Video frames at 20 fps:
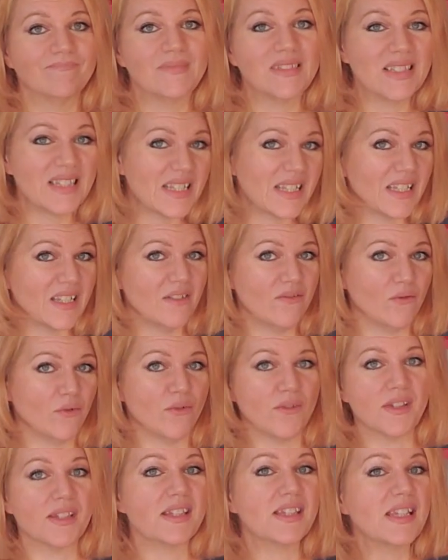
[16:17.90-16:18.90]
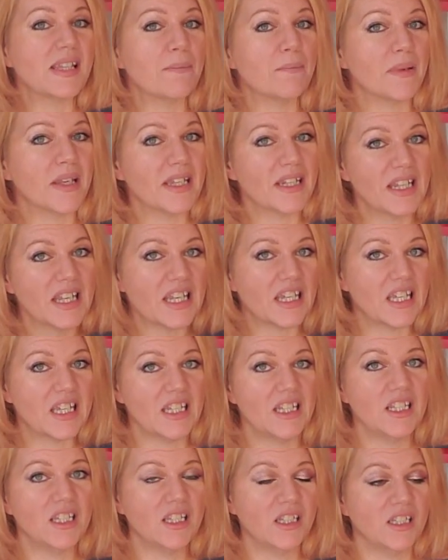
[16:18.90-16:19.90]
the evil seeping
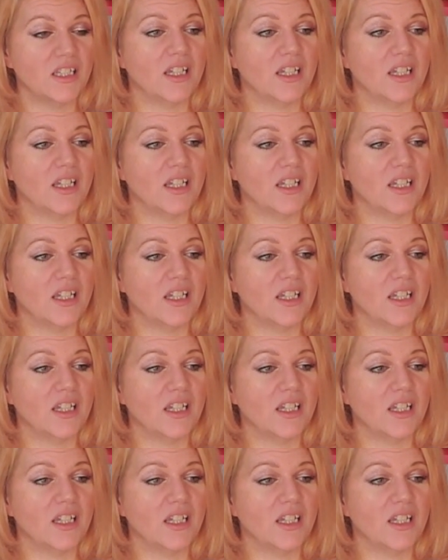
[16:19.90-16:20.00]
in